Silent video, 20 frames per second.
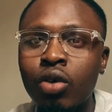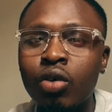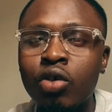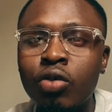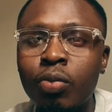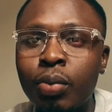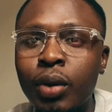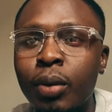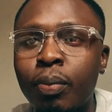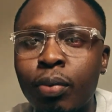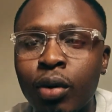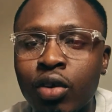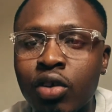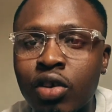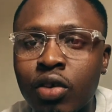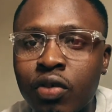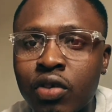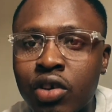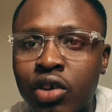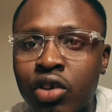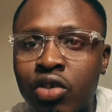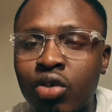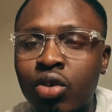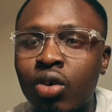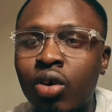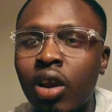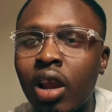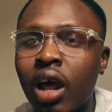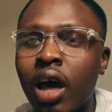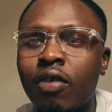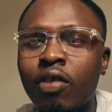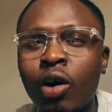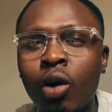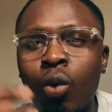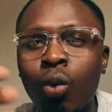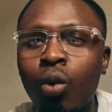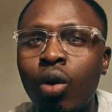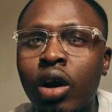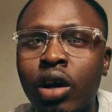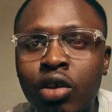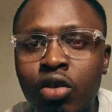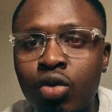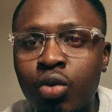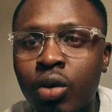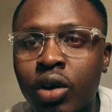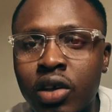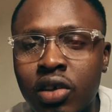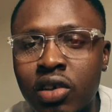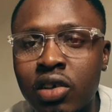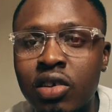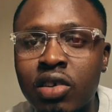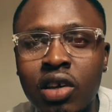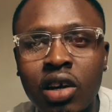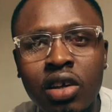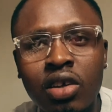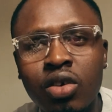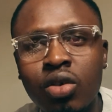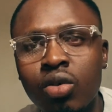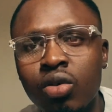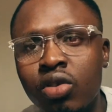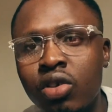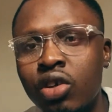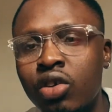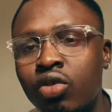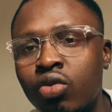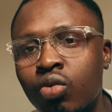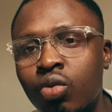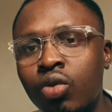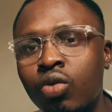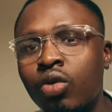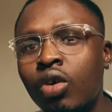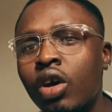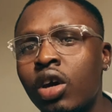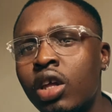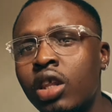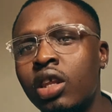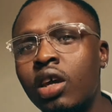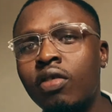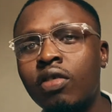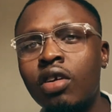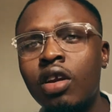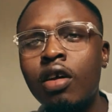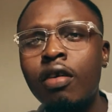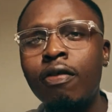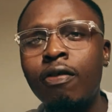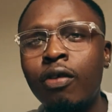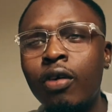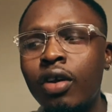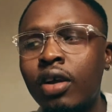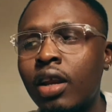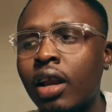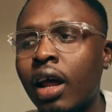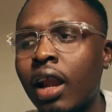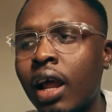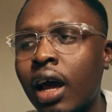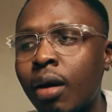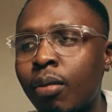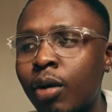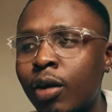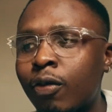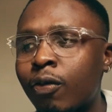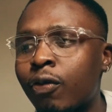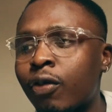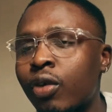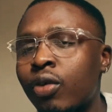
Speak positivity into your life and work towards it, and things would definitely fall in alignment for